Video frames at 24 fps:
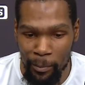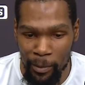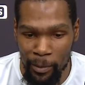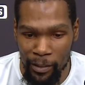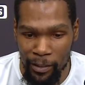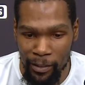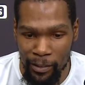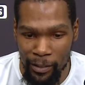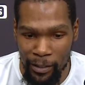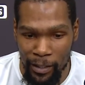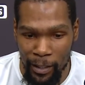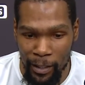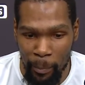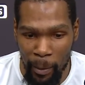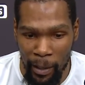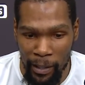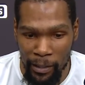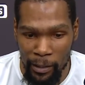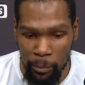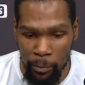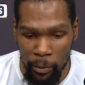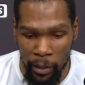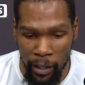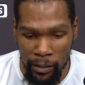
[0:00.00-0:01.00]
You know, let's get back
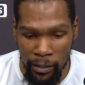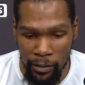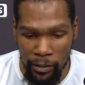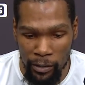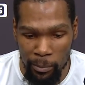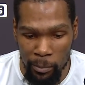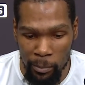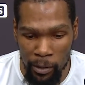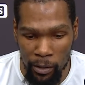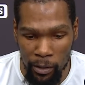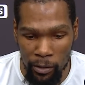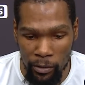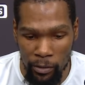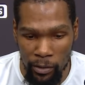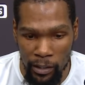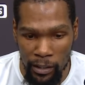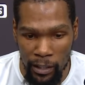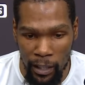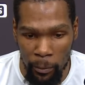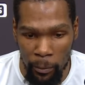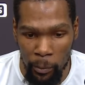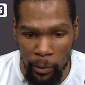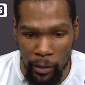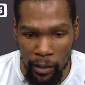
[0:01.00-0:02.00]
to practice tomorrow and see
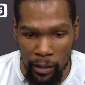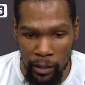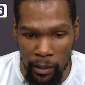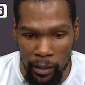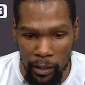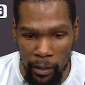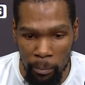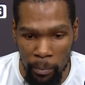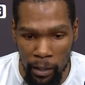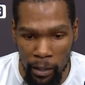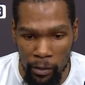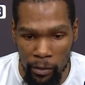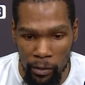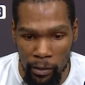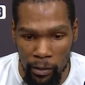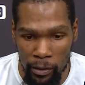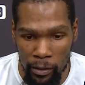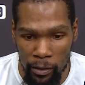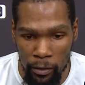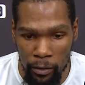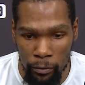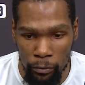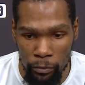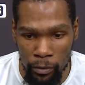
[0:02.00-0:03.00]
how we can get better and
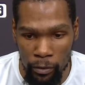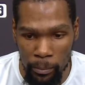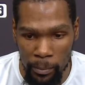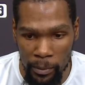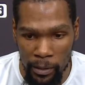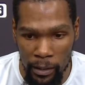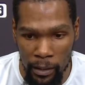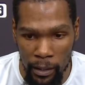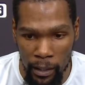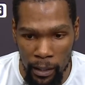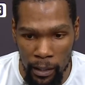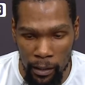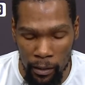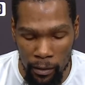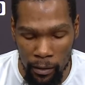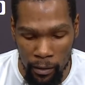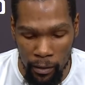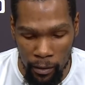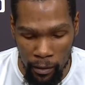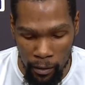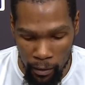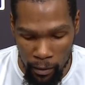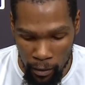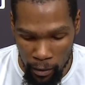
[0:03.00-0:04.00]
learn from tonight.
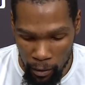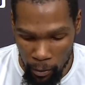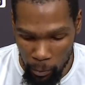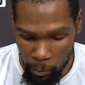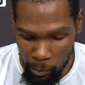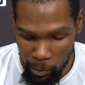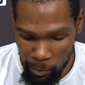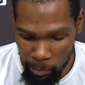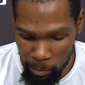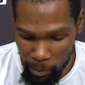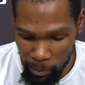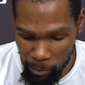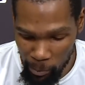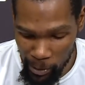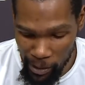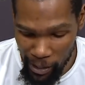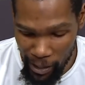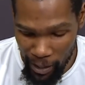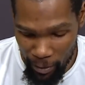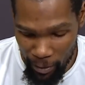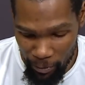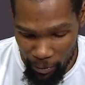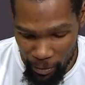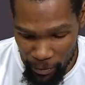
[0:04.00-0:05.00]
We
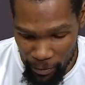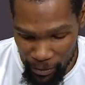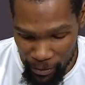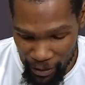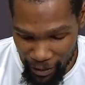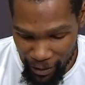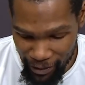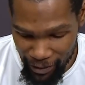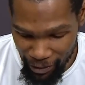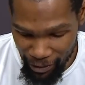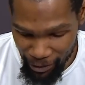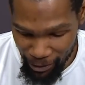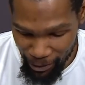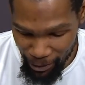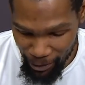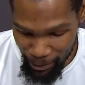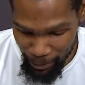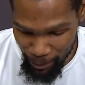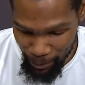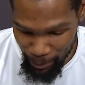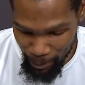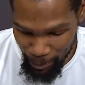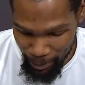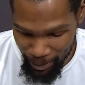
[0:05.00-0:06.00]
have 15
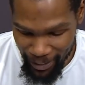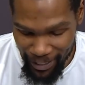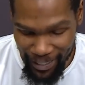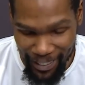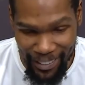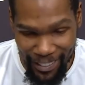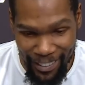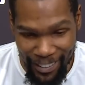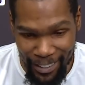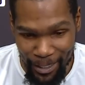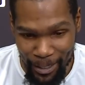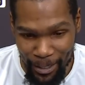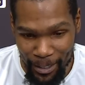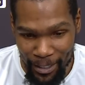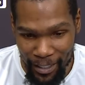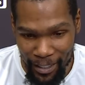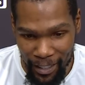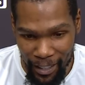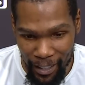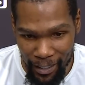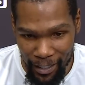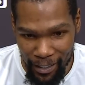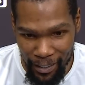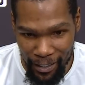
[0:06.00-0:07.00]
turnovers between us too,
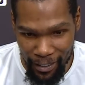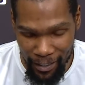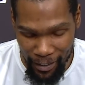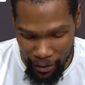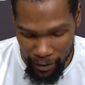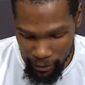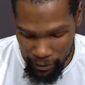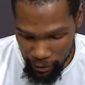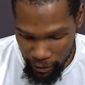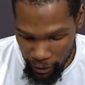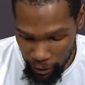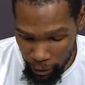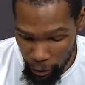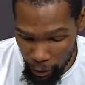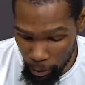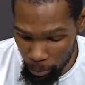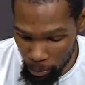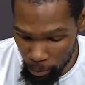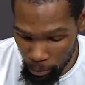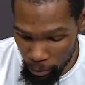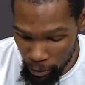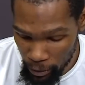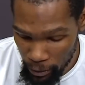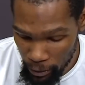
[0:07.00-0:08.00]
and that's
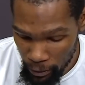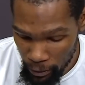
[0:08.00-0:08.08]
terrible.